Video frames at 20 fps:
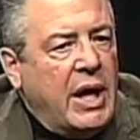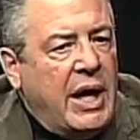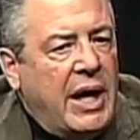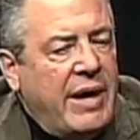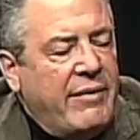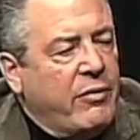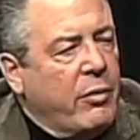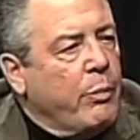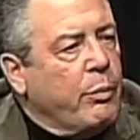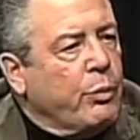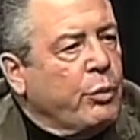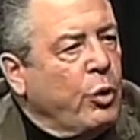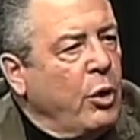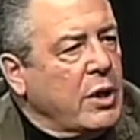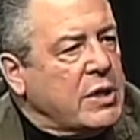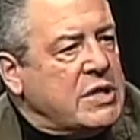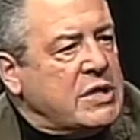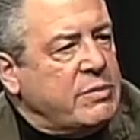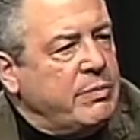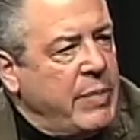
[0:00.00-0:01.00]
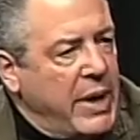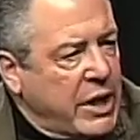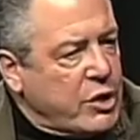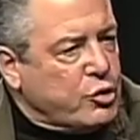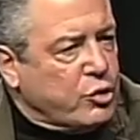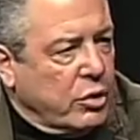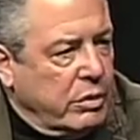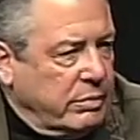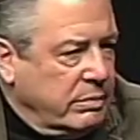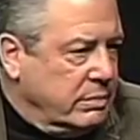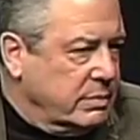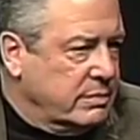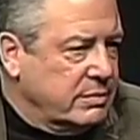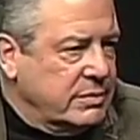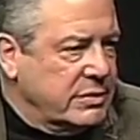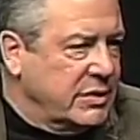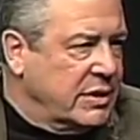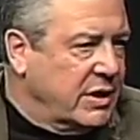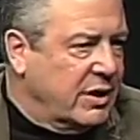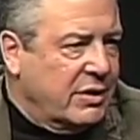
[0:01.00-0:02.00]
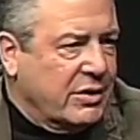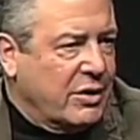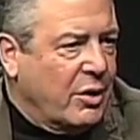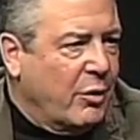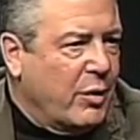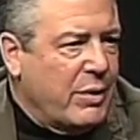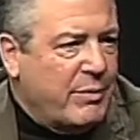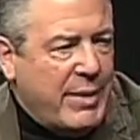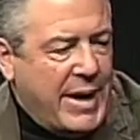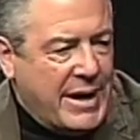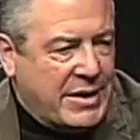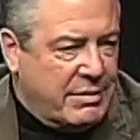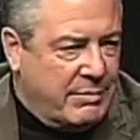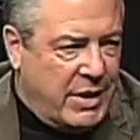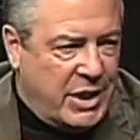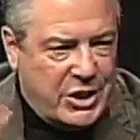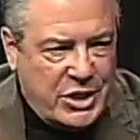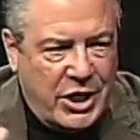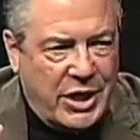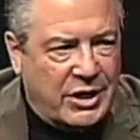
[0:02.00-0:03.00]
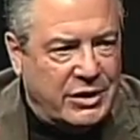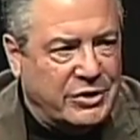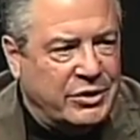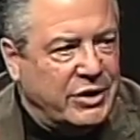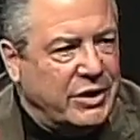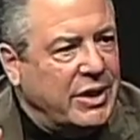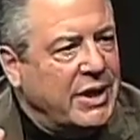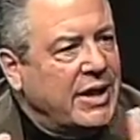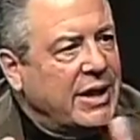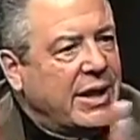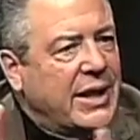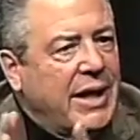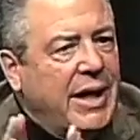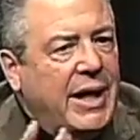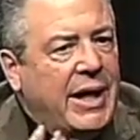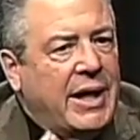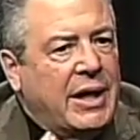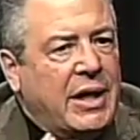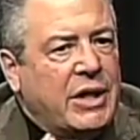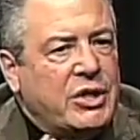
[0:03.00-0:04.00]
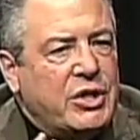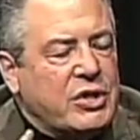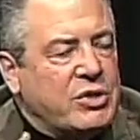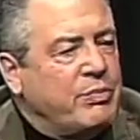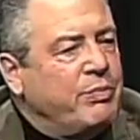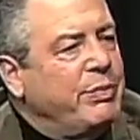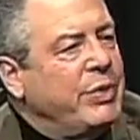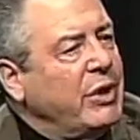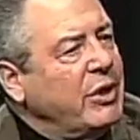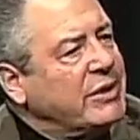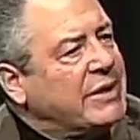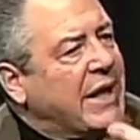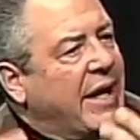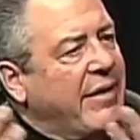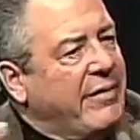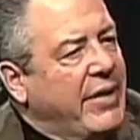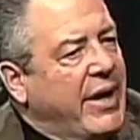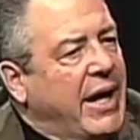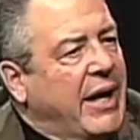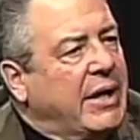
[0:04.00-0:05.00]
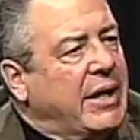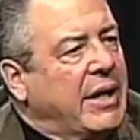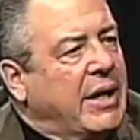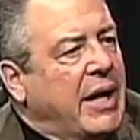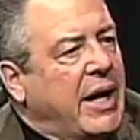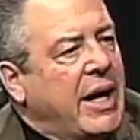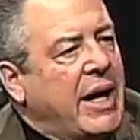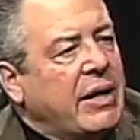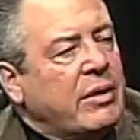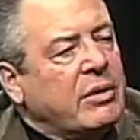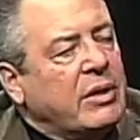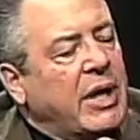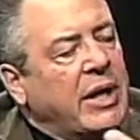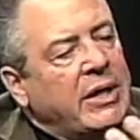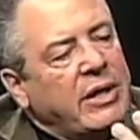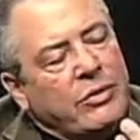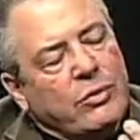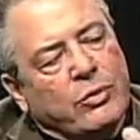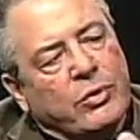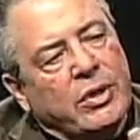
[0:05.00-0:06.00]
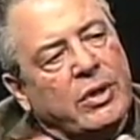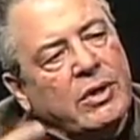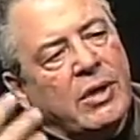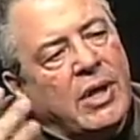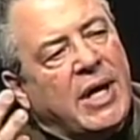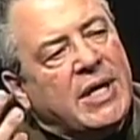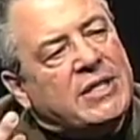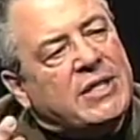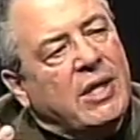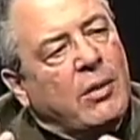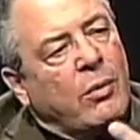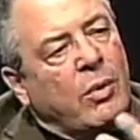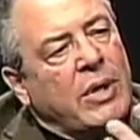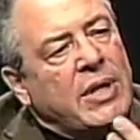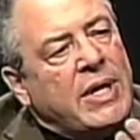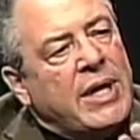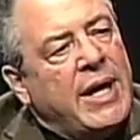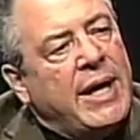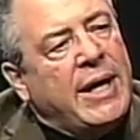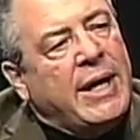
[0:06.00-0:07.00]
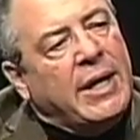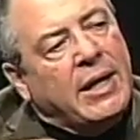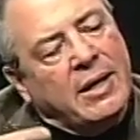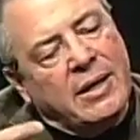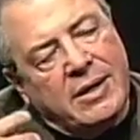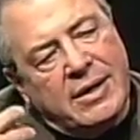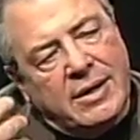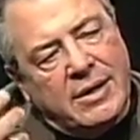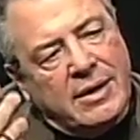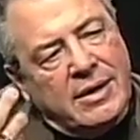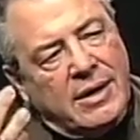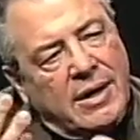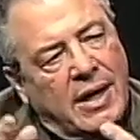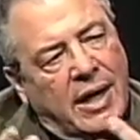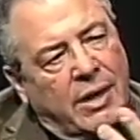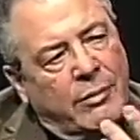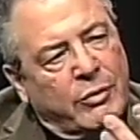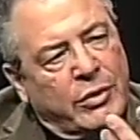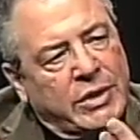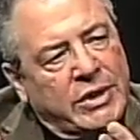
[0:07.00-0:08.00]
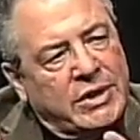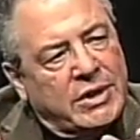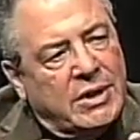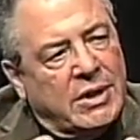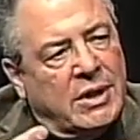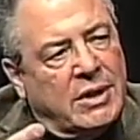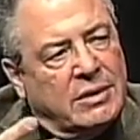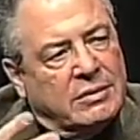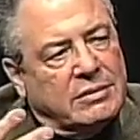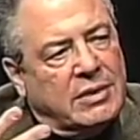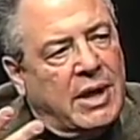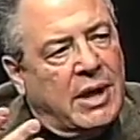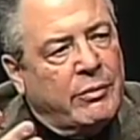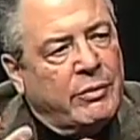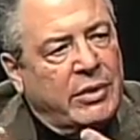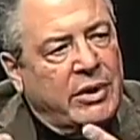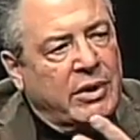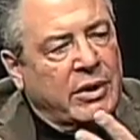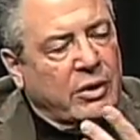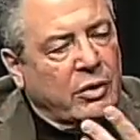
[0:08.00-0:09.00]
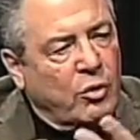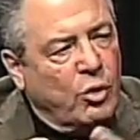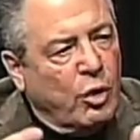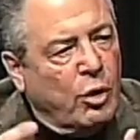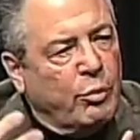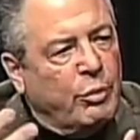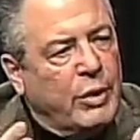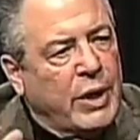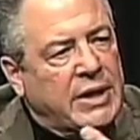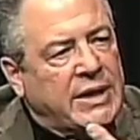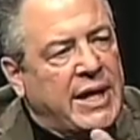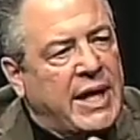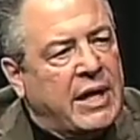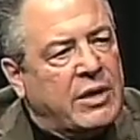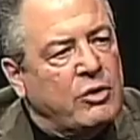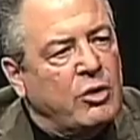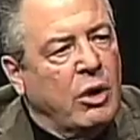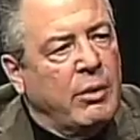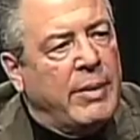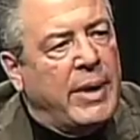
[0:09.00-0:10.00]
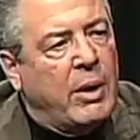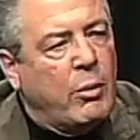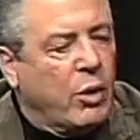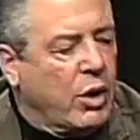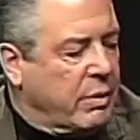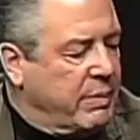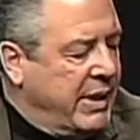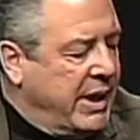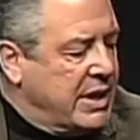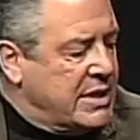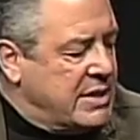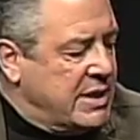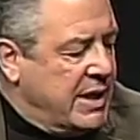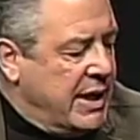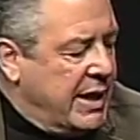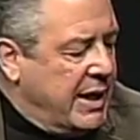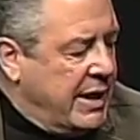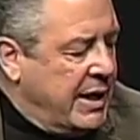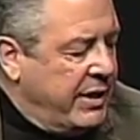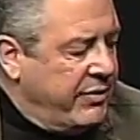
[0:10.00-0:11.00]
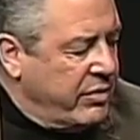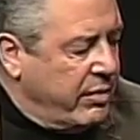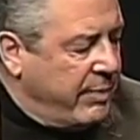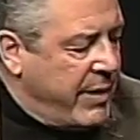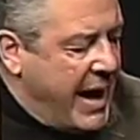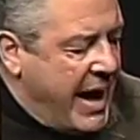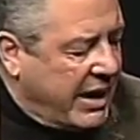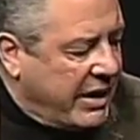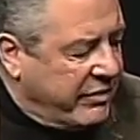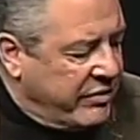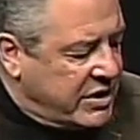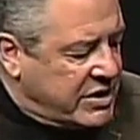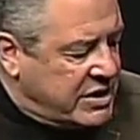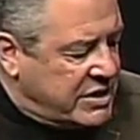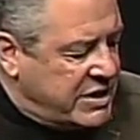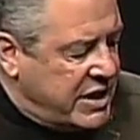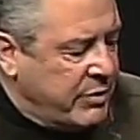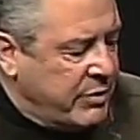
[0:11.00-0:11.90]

I have a broad spectrum uh, going back to my childhood, and it just built on that. And right. I hadn't, I didn't realize that one day I would, uh, I would incorporate that into all my work because in the back of this is